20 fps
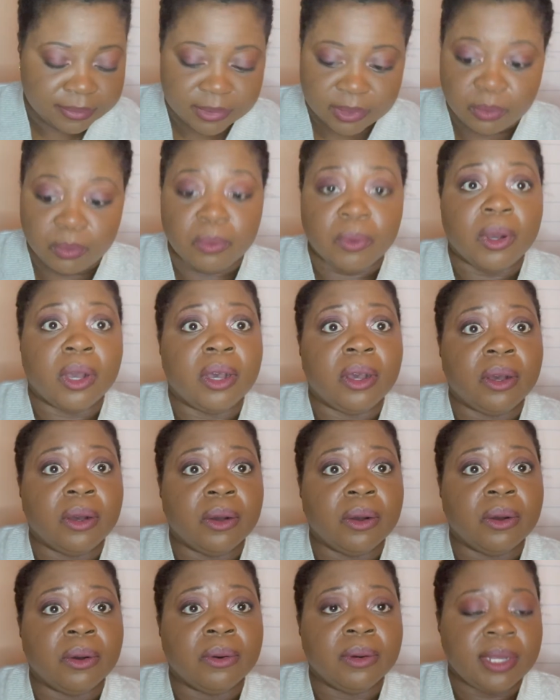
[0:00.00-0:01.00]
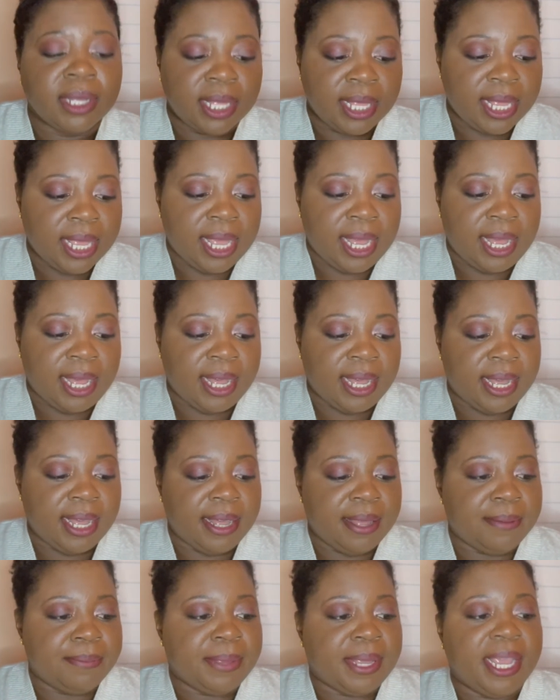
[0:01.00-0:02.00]
Whoa.
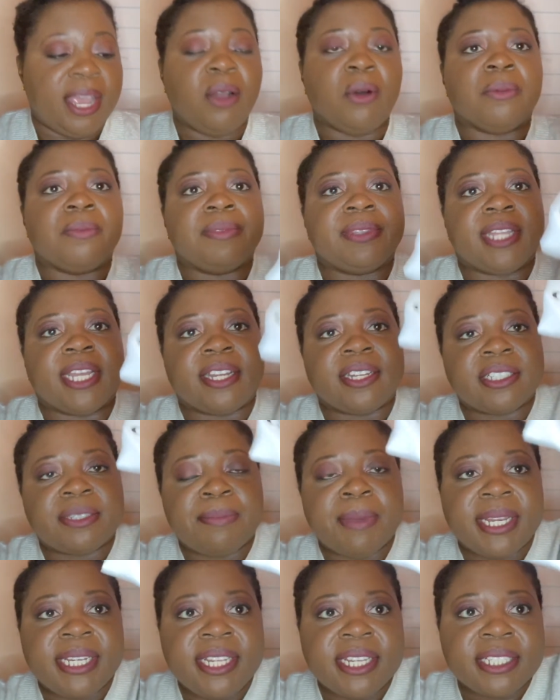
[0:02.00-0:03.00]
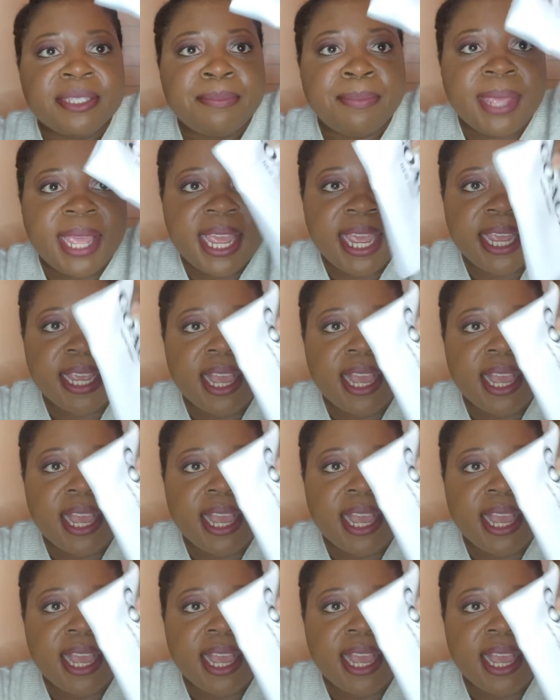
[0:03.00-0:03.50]
Oh, there's my dust bag.